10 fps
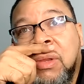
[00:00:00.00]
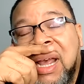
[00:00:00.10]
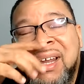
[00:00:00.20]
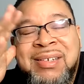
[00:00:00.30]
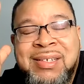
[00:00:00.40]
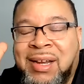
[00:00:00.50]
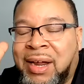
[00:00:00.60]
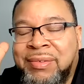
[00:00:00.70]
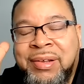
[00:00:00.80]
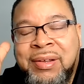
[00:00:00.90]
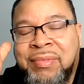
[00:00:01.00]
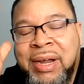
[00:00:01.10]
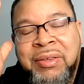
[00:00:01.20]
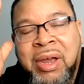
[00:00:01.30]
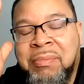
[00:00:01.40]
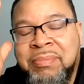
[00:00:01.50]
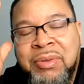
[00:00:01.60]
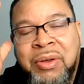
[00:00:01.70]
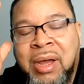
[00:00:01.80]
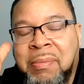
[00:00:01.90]
And that's just life, right? You can
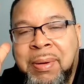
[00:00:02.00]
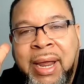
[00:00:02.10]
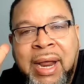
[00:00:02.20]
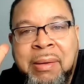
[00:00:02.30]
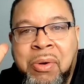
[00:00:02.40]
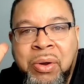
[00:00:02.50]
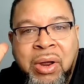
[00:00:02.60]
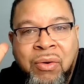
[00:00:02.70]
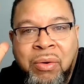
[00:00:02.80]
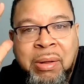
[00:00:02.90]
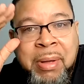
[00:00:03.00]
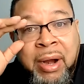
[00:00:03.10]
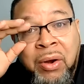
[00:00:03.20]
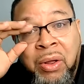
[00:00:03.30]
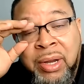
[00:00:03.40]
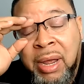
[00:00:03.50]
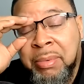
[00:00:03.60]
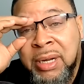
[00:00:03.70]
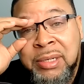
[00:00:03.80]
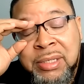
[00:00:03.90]
complain and moan and groan about it all day,
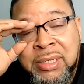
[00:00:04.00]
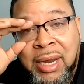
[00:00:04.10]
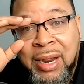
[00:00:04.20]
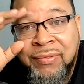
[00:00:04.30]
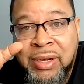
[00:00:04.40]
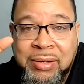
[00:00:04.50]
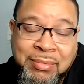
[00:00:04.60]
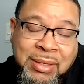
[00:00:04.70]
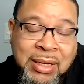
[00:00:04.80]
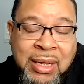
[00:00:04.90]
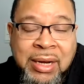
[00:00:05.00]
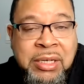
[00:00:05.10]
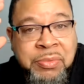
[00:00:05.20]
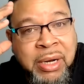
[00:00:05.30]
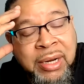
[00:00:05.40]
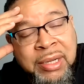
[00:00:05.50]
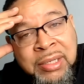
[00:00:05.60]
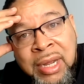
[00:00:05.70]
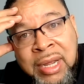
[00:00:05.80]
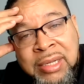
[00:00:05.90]
but that's just life, and it is what it
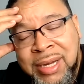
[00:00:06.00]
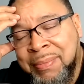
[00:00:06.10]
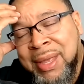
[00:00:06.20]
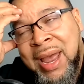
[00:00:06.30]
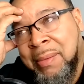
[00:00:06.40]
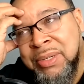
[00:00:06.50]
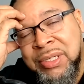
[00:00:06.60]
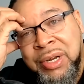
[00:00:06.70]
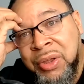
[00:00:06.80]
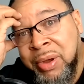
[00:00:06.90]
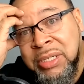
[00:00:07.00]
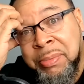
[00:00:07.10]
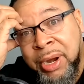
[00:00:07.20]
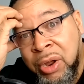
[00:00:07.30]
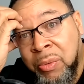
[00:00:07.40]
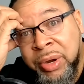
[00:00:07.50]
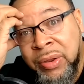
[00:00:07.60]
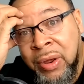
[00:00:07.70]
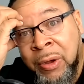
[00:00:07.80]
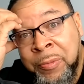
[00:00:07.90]
is. Same thing happens in the U.S. depending on where
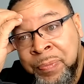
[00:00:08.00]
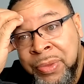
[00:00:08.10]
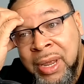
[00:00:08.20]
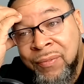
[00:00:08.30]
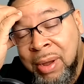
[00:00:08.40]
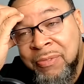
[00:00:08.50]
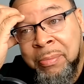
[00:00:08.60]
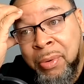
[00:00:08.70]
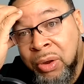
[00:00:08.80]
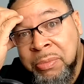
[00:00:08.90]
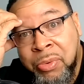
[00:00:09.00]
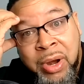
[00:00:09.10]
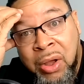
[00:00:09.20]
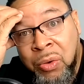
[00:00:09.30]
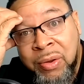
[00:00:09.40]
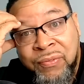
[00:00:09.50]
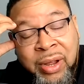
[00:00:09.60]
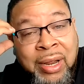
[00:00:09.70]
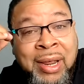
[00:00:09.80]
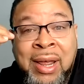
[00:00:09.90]
you go. If I'm from Baltimore and I go to
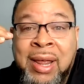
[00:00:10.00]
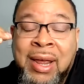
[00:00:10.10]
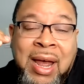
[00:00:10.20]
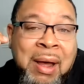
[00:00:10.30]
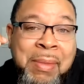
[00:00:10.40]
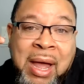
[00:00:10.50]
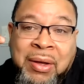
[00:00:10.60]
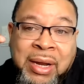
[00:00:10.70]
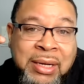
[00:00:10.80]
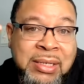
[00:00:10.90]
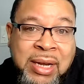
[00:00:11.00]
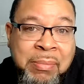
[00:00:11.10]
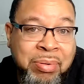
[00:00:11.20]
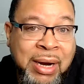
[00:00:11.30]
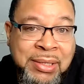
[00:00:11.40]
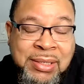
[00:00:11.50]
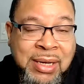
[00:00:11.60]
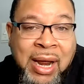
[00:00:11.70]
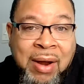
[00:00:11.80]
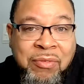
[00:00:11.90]
Philly, I'm not going to get the same prices
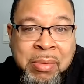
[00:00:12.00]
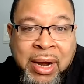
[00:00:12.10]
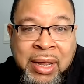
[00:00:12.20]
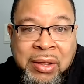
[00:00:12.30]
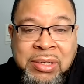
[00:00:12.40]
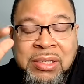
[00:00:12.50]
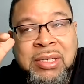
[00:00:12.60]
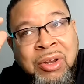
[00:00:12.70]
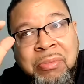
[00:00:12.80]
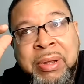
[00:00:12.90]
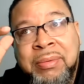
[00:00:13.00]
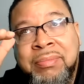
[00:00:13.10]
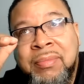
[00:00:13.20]
like everybody else. It's a little bit